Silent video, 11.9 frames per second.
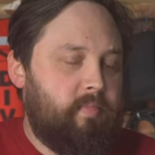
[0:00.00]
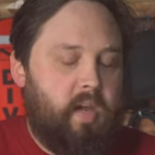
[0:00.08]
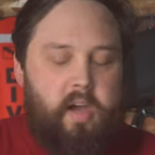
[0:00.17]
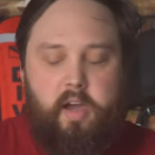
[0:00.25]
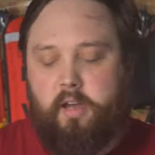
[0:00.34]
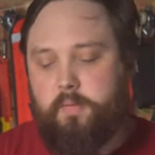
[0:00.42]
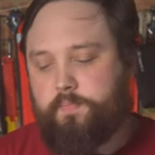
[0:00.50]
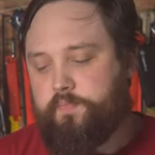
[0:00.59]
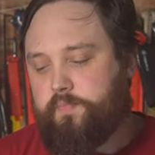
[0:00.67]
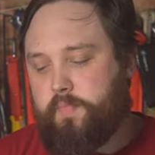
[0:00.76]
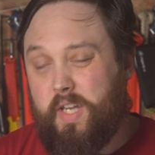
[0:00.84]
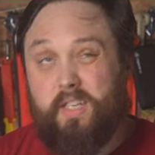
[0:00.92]
Um,
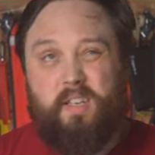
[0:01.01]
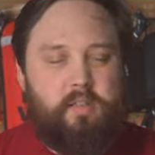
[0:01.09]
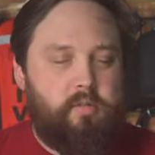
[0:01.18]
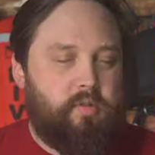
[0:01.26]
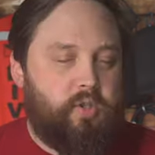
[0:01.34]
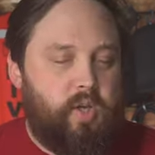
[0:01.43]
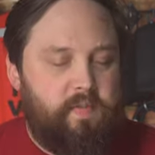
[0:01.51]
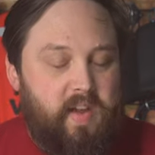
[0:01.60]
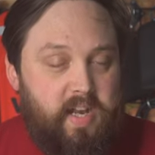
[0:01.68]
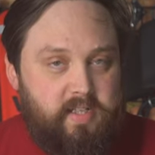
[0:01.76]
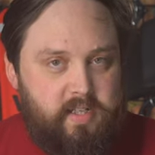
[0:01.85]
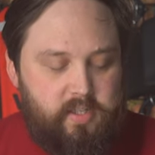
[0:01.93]
as long as you have
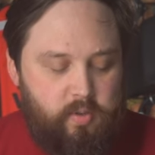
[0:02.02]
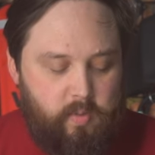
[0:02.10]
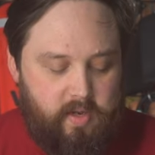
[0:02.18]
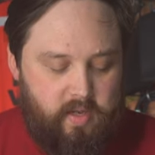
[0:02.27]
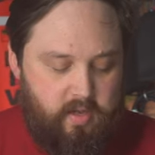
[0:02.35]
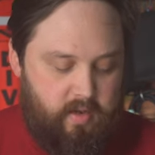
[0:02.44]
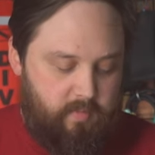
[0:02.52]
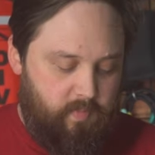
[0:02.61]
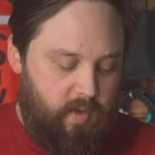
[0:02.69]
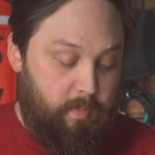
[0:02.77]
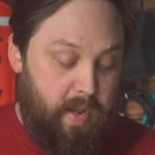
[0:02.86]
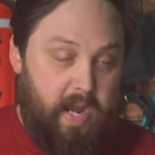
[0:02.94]
access to a, uh,
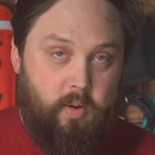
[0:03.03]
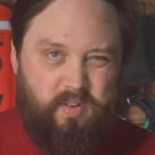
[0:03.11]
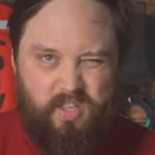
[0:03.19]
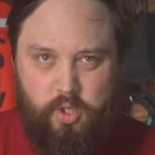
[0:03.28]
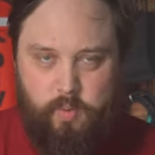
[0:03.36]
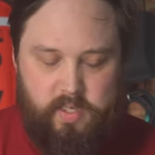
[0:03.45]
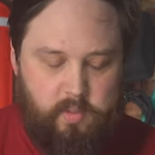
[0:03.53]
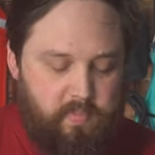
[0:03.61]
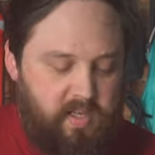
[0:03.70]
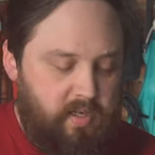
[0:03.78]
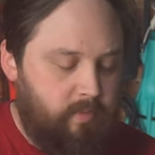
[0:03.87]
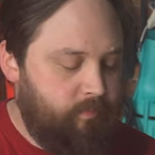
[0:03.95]
a powered U S
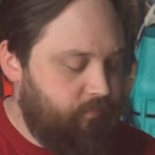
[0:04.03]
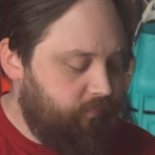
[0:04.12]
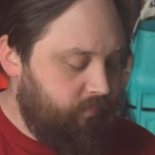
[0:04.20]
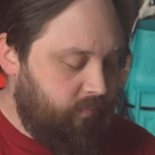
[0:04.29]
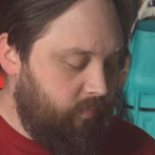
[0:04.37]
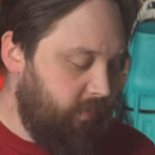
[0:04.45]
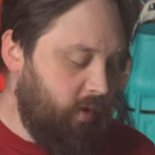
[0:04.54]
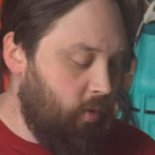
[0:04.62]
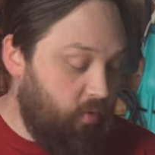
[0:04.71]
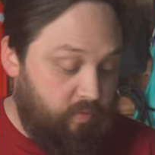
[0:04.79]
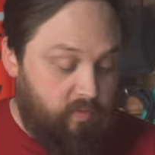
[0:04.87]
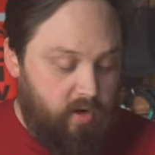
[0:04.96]
B
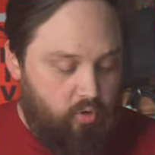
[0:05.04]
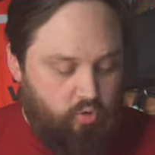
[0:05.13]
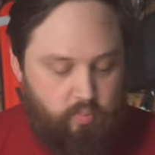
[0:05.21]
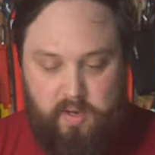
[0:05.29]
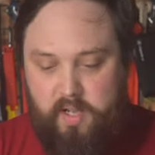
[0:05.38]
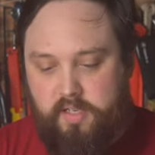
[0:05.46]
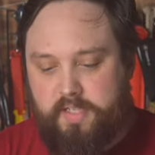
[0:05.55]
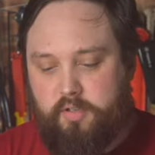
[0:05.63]
or, uh, or plug